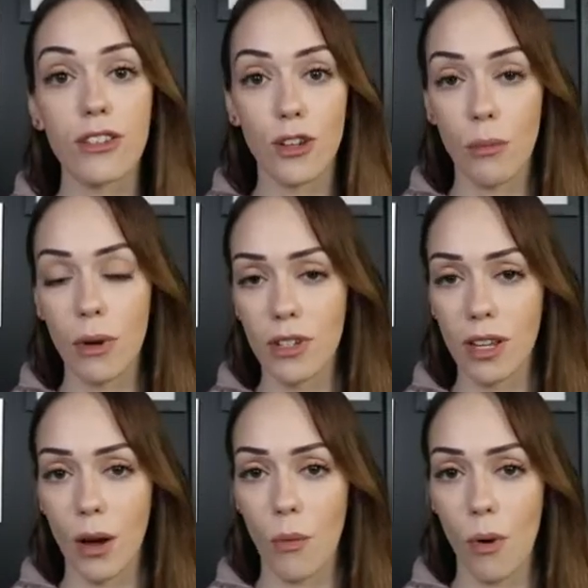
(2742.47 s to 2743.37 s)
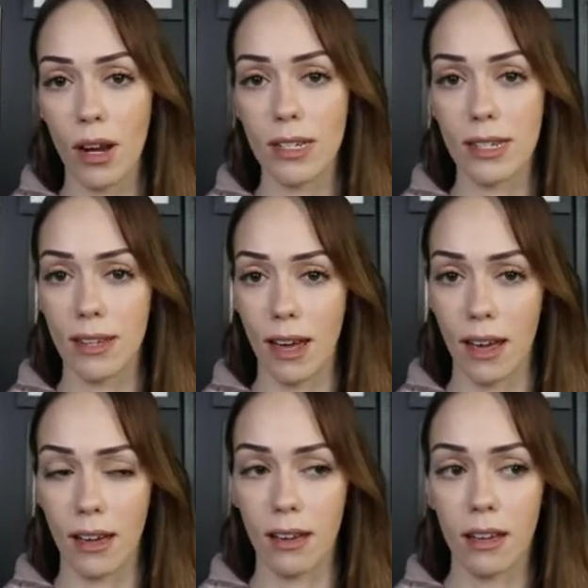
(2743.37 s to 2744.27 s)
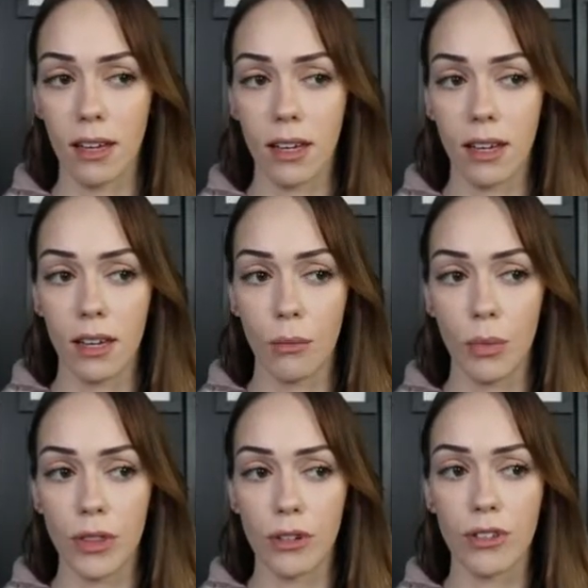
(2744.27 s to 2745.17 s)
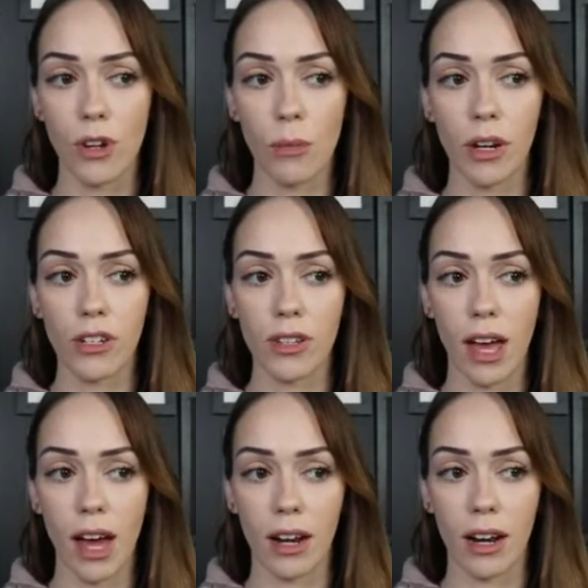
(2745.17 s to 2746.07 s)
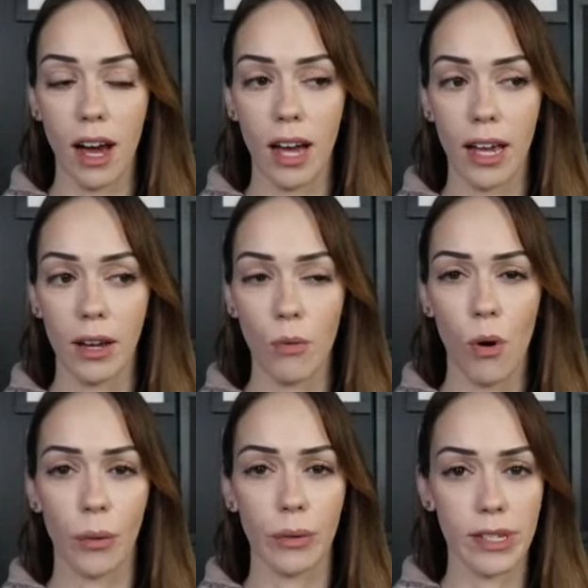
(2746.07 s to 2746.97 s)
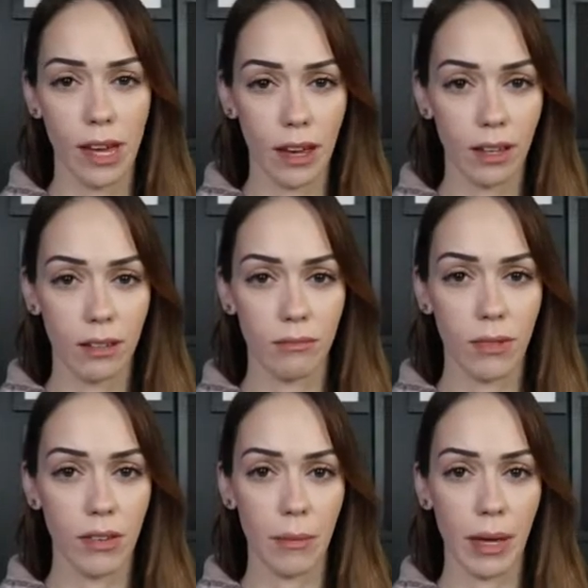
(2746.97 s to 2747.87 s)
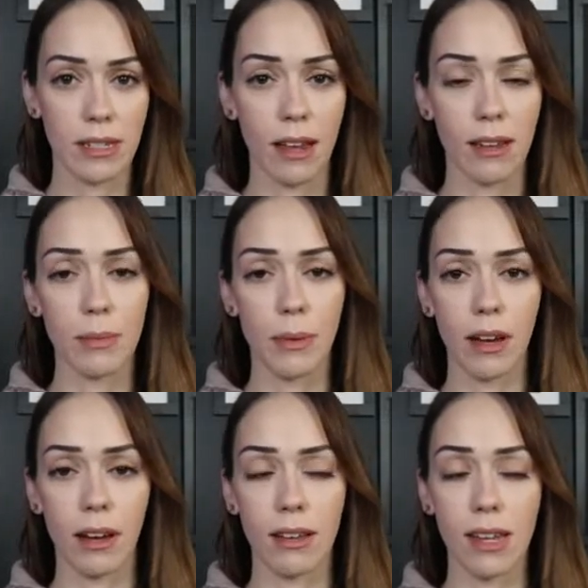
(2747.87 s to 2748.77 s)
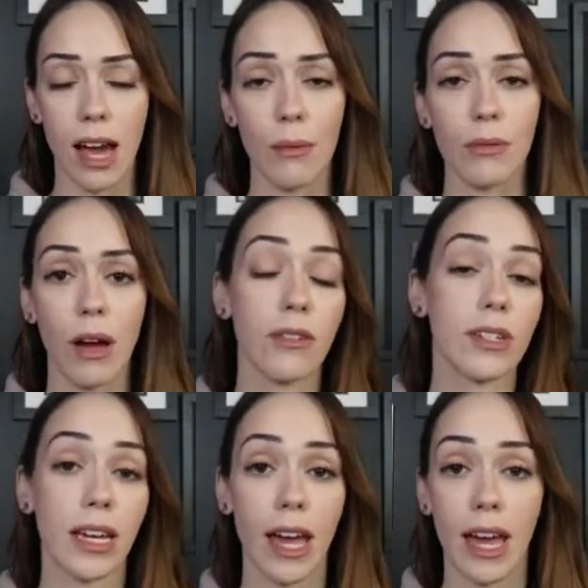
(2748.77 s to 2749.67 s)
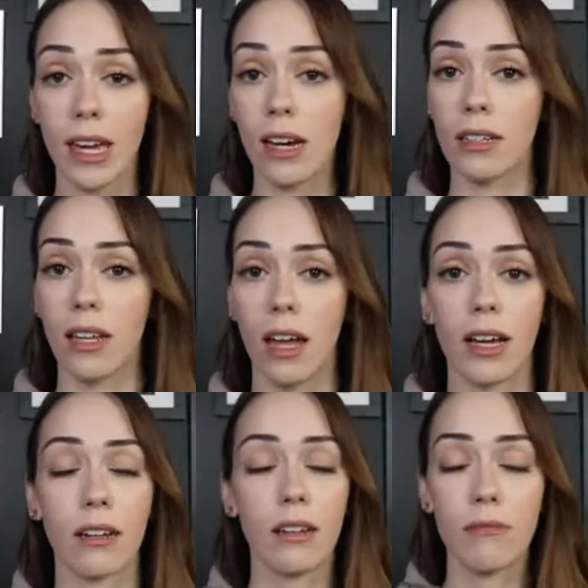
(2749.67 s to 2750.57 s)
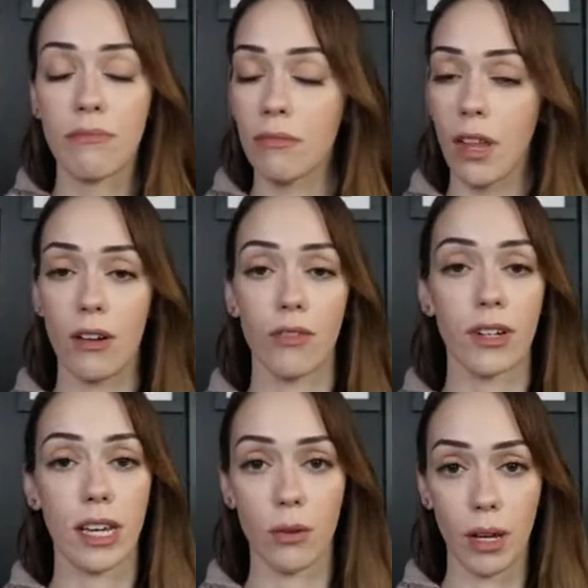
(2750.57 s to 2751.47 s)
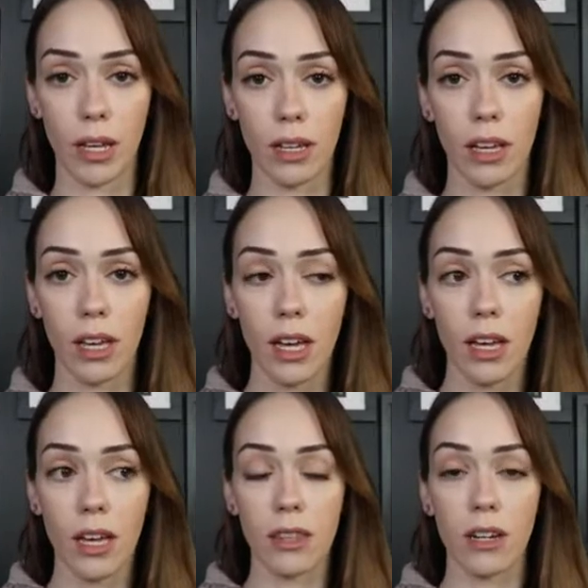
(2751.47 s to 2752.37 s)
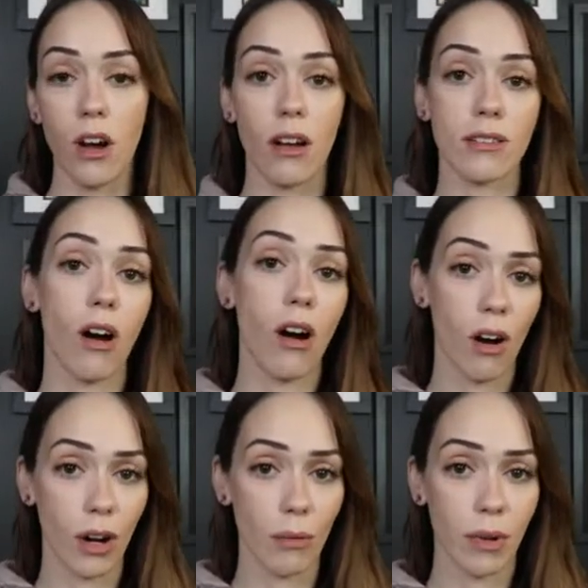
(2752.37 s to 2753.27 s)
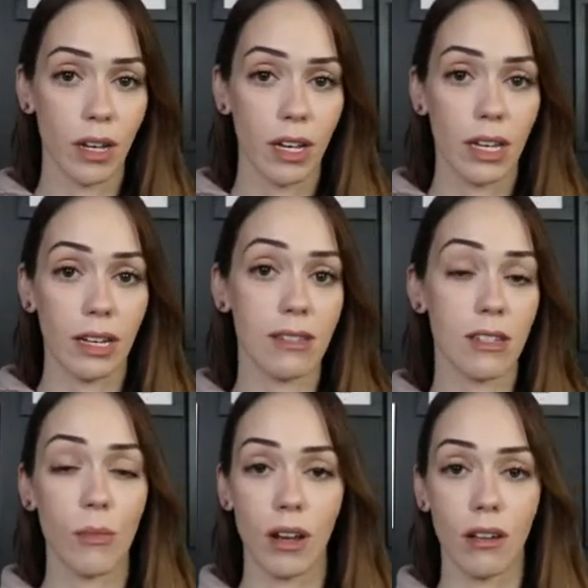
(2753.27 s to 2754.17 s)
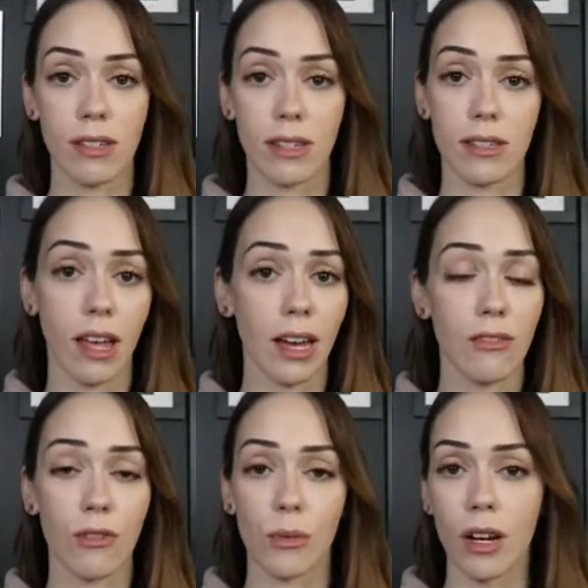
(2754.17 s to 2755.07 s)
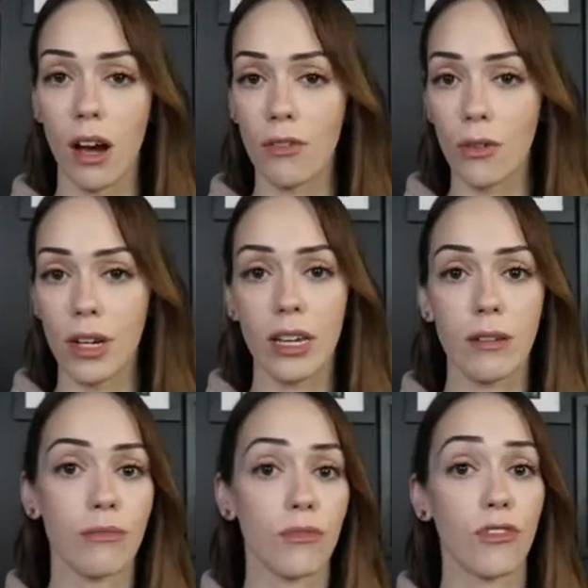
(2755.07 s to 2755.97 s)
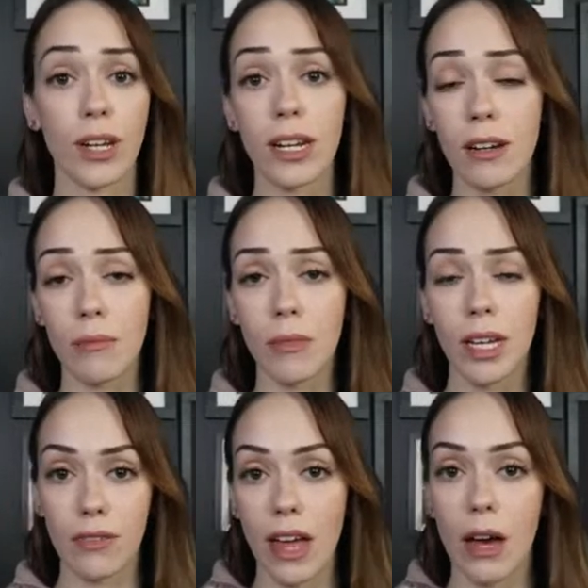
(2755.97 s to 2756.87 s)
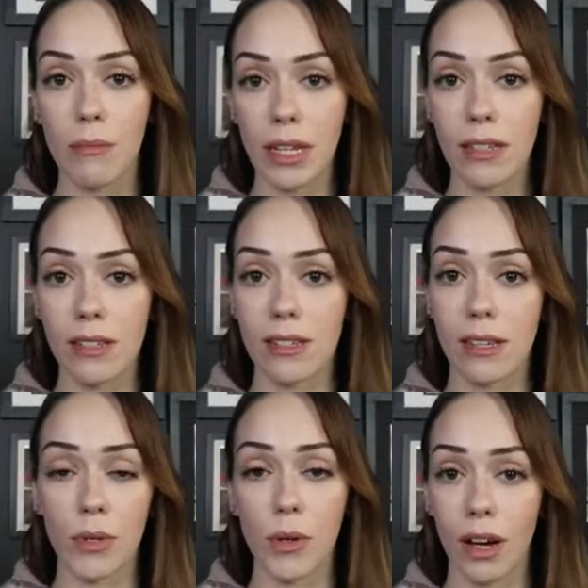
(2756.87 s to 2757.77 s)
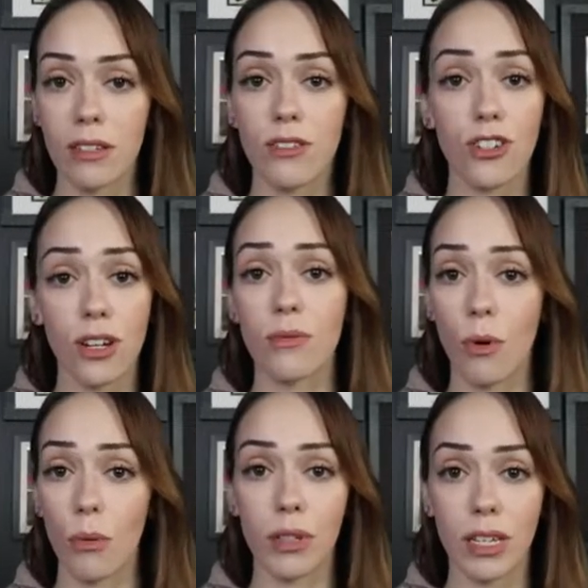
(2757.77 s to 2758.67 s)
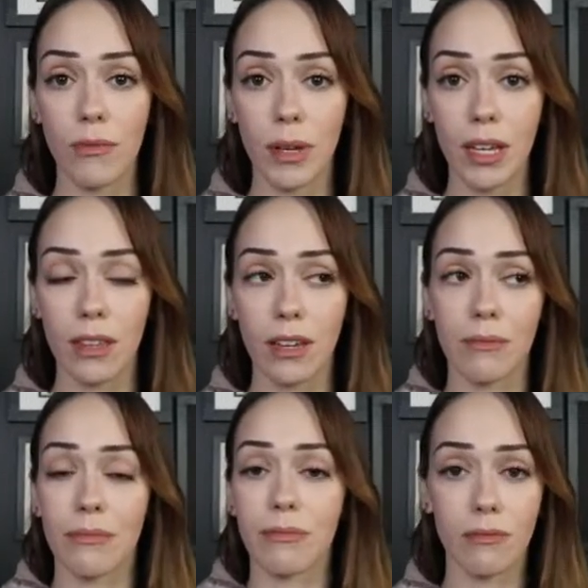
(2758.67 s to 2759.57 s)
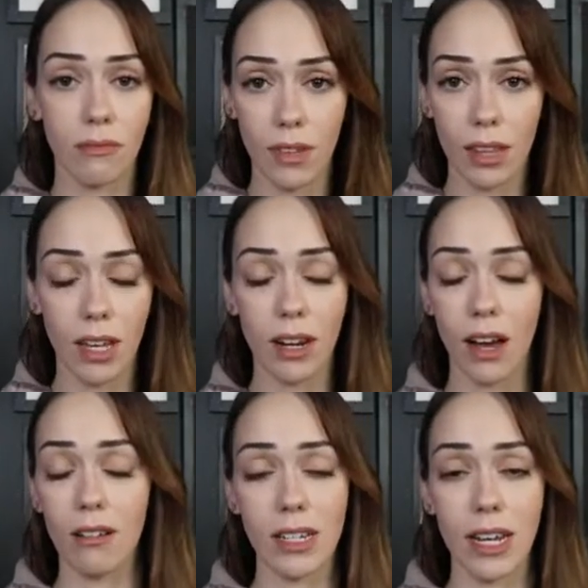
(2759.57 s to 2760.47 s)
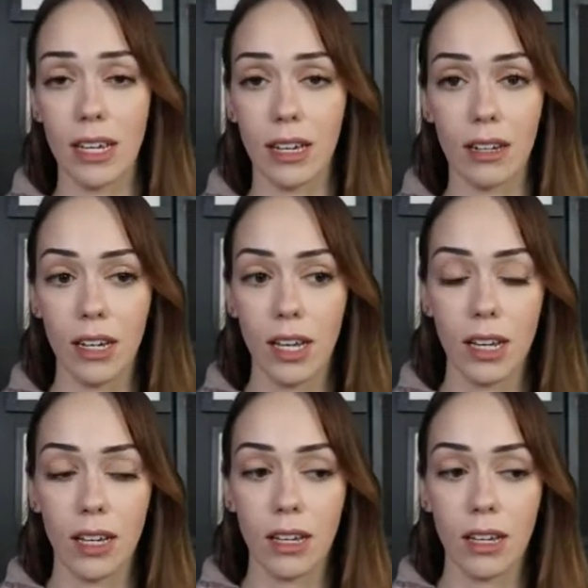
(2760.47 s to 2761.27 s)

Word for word: there is so much that I want to say, but there's so much that I won't say, if that makes sense, because I would rather take hate online every day of the week than cause harm in someone else's life, recovery, freedom. And if that means that some of you guys just won't believe me, then then I'll take it.